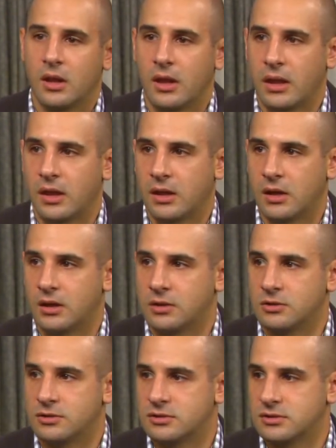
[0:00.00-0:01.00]

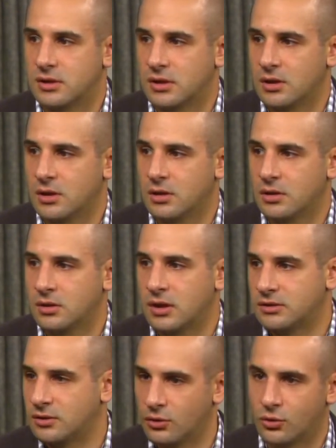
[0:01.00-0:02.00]
and uh,
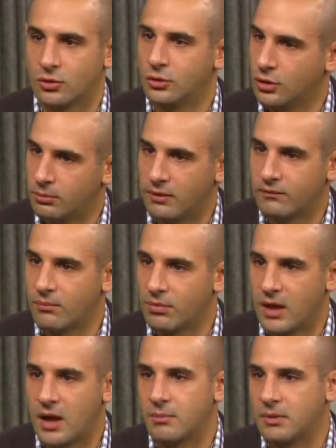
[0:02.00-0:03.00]
got to learn a little bit from
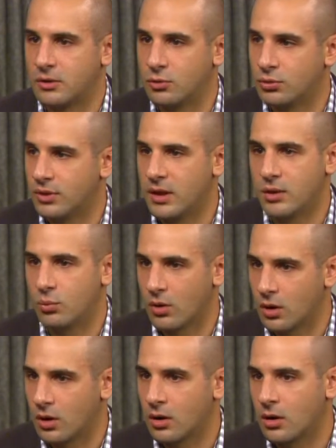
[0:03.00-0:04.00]
them and who they
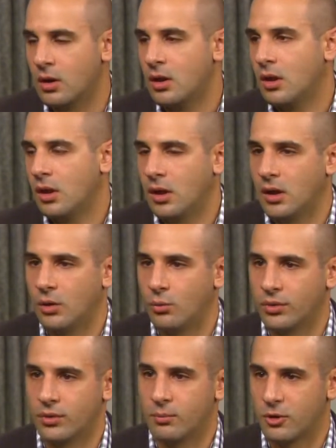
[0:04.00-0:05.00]
were, mm-hmm. Uh,
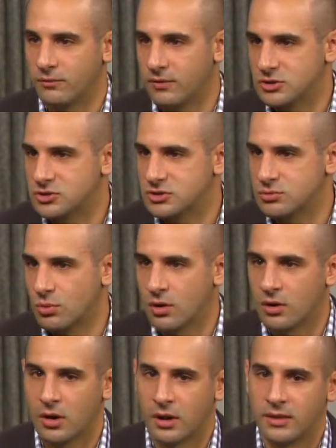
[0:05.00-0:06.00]
what their motivations
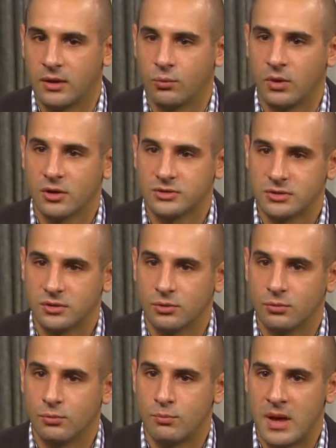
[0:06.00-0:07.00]
were. And then we
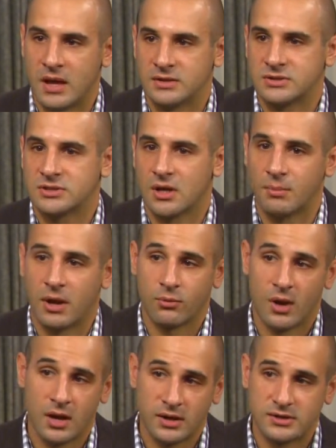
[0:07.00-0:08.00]
also met some
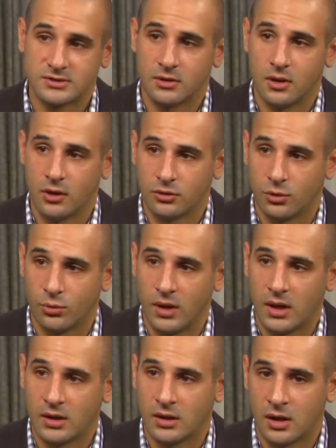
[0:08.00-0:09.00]
Iraqis along the
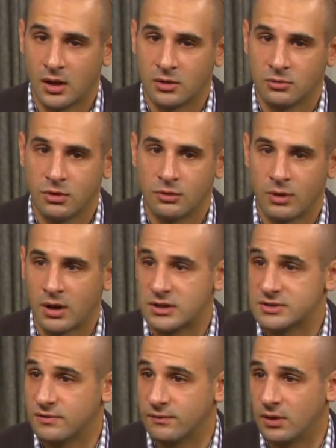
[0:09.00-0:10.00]
way, mm-hmm. Iraqi
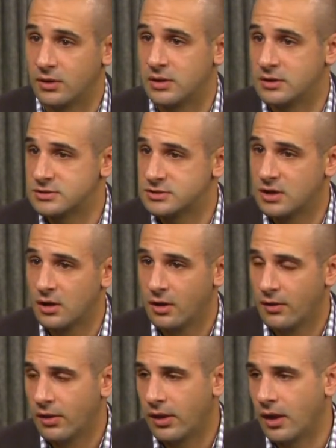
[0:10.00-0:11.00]
civilians.
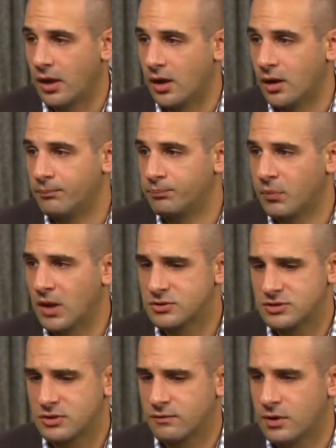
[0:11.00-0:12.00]
Mm-hmm. Um, it
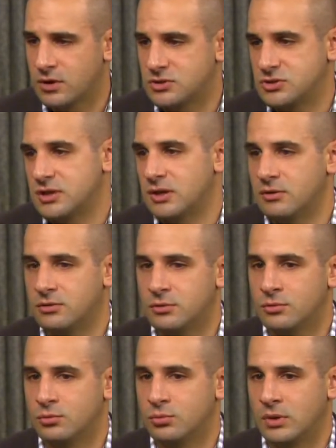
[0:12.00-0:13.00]
was very
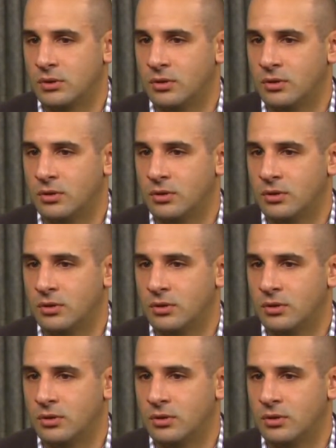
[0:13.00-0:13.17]
interesting. We